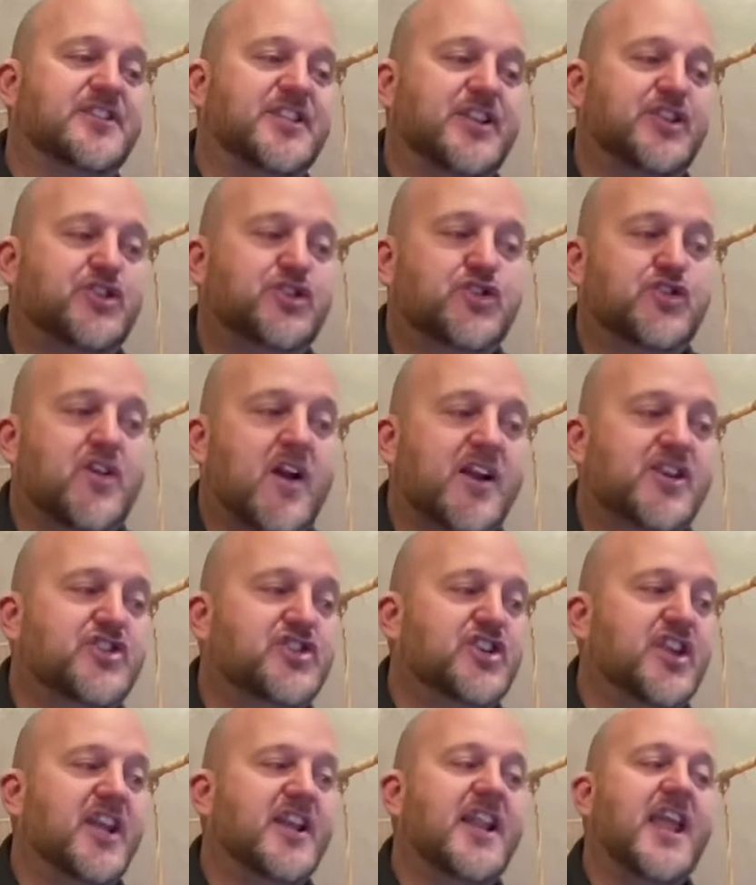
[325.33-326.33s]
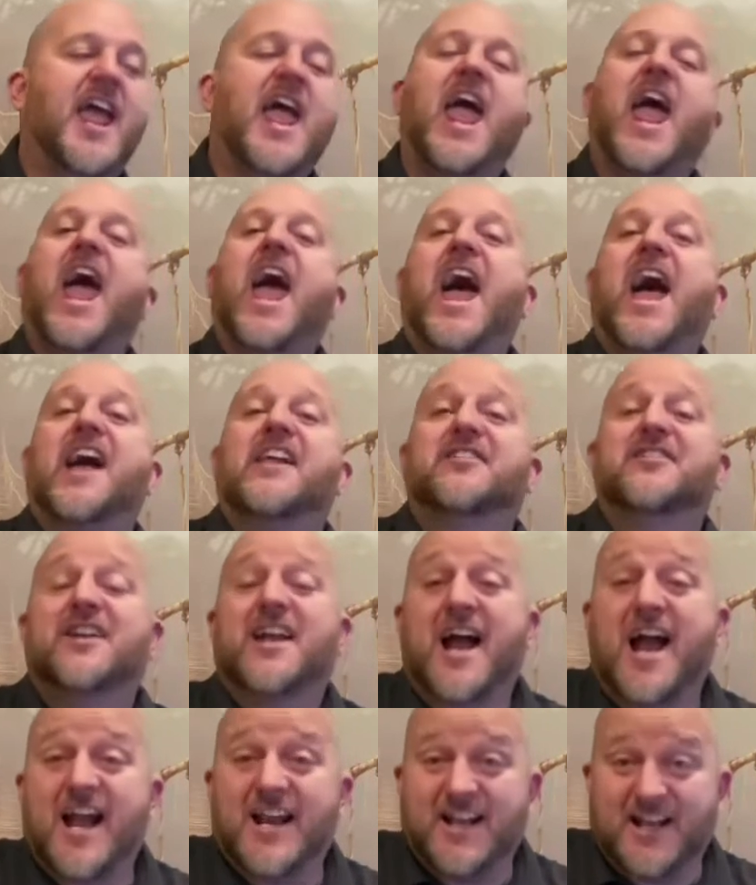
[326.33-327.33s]
instruction and
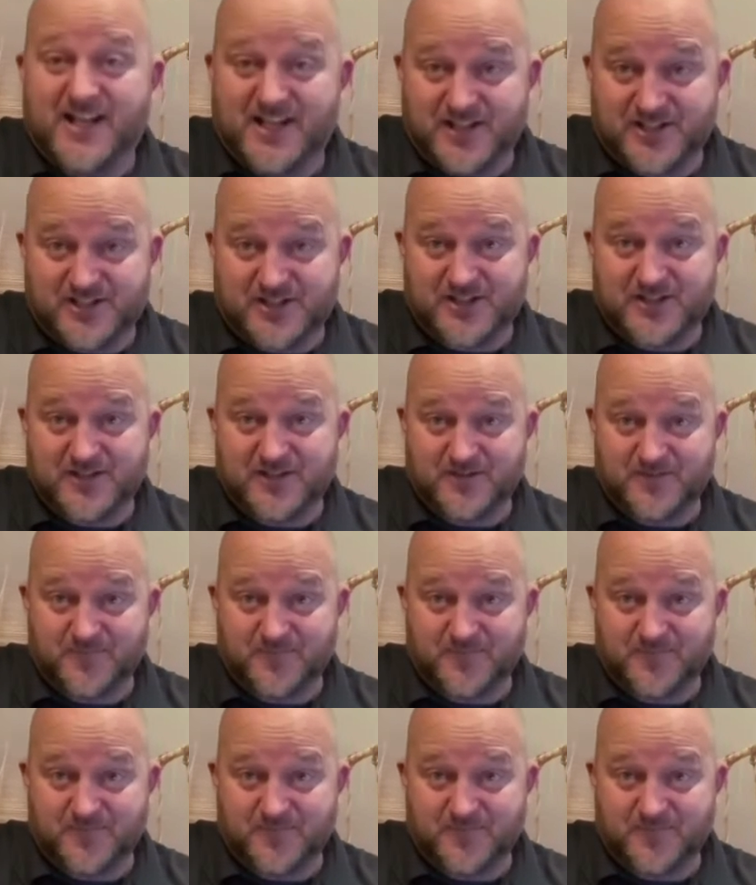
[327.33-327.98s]
guidance.